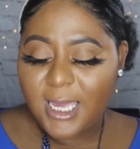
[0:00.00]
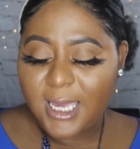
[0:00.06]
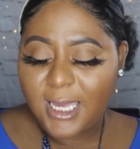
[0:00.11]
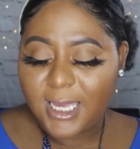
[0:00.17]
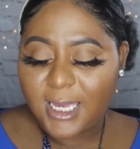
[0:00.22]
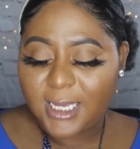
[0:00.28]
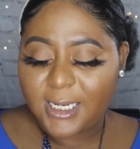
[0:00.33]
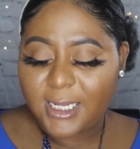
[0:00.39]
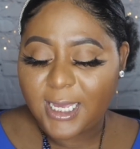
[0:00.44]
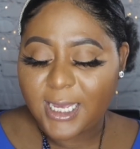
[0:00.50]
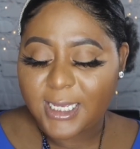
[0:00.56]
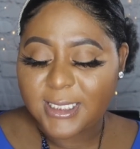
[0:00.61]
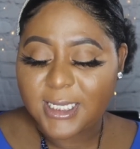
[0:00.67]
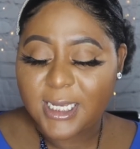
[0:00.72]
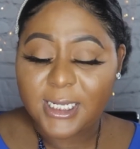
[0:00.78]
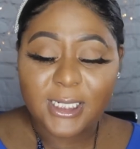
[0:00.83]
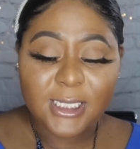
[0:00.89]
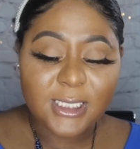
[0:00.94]
And it has
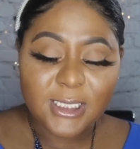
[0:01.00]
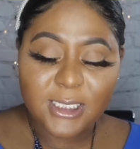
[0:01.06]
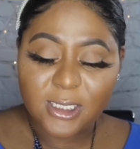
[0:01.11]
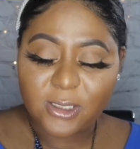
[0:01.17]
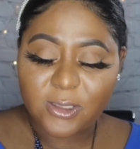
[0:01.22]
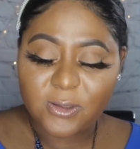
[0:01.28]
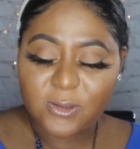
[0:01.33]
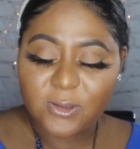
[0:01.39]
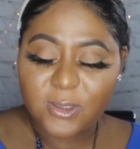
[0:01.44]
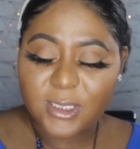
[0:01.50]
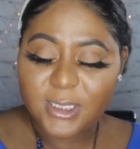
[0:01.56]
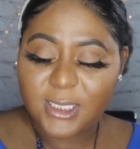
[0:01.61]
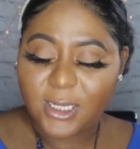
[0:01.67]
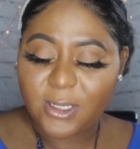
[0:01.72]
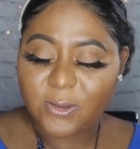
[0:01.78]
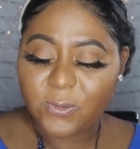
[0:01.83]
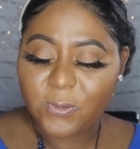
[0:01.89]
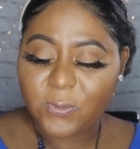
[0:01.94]
honeysuckle,
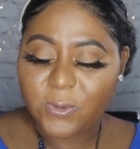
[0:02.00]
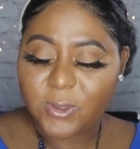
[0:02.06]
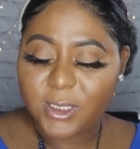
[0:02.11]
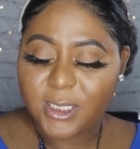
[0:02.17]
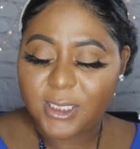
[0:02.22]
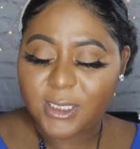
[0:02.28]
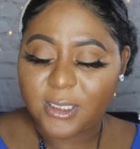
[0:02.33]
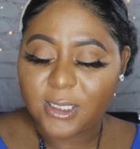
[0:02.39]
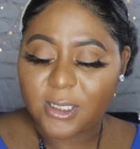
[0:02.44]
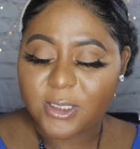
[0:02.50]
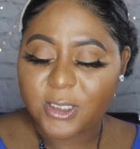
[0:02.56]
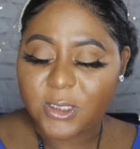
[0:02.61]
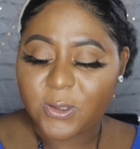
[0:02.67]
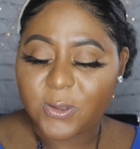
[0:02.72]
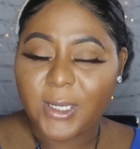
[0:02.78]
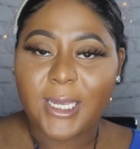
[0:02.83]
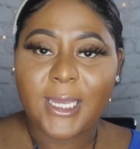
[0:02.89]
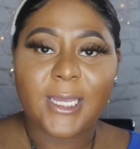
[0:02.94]
sandalwood, and
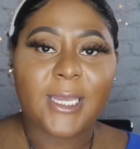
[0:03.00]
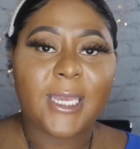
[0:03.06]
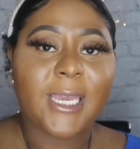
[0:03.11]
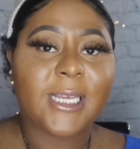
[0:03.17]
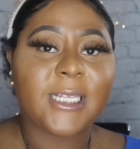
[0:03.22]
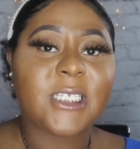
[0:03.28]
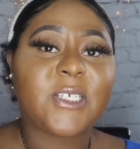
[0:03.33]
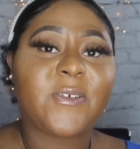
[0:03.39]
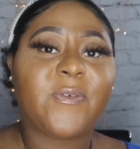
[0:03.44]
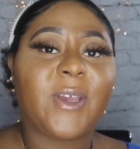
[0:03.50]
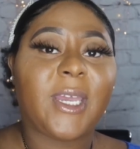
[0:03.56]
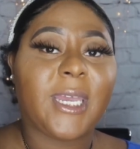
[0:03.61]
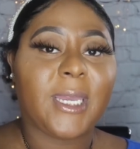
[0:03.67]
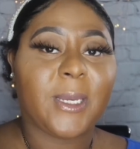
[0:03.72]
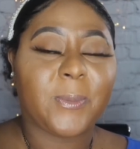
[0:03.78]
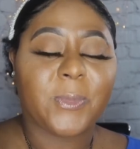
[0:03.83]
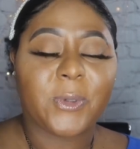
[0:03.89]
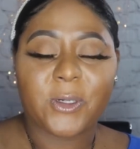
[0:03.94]
also hints of
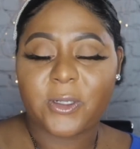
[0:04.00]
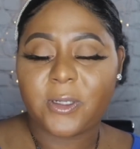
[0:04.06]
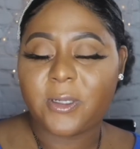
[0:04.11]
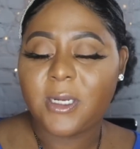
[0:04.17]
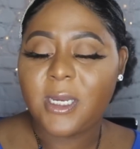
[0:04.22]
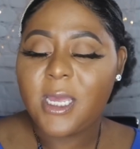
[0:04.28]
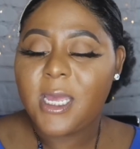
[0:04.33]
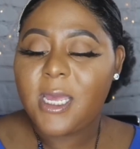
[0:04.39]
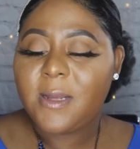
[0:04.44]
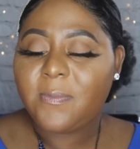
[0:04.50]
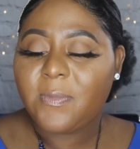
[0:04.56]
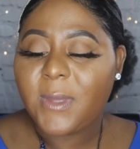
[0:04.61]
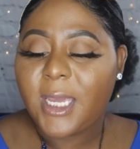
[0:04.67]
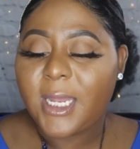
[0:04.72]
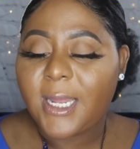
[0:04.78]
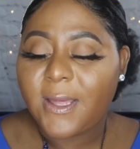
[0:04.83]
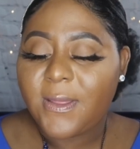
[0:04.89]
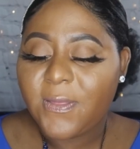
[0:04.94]
amber
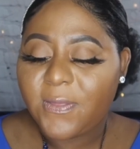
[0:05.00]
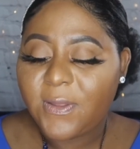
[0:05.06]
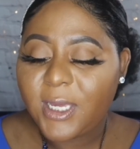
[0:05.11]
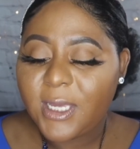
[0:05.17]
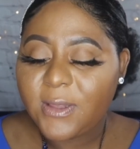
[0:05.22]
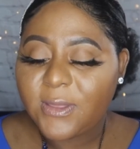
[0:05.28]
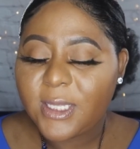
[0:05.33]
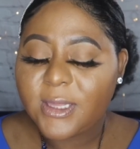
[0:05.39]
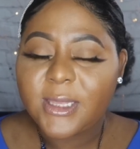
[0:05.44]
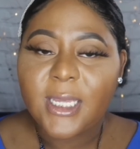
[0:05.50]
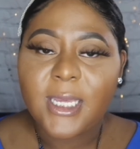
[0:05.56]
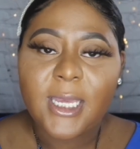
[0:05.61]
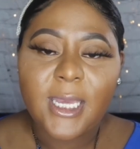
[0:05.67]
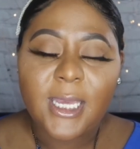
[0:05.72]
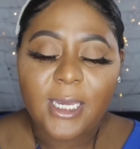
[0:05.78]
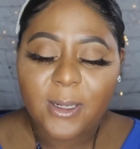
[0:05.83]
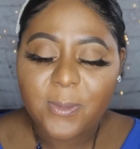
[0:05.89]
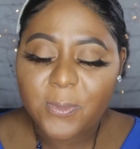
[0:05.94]
and I think that the
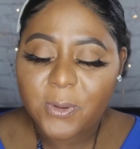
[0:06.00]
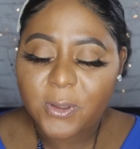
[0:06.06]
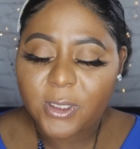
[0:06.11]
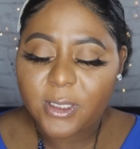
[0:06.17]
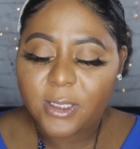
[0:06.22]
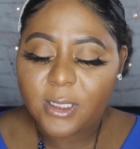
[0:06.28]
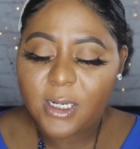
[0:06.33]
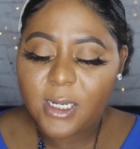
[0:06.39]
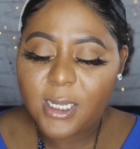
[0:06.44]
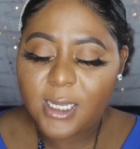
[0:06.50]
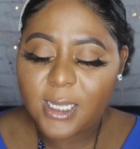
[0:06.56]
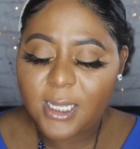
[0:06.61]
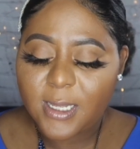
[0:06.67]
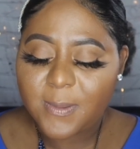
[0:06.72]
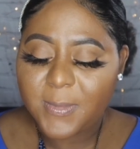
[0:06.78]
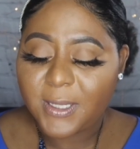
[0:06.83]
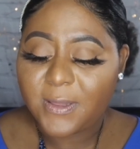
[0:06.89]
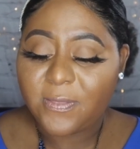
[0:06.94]
amber
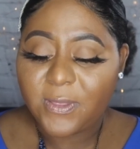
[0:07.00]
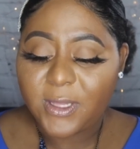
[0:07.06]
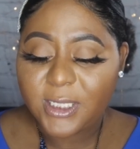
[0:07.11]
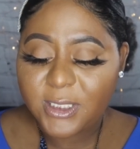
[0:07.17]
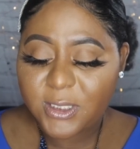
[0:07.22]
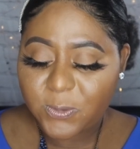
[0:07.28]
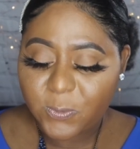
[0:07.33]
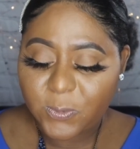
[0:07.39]
um, in this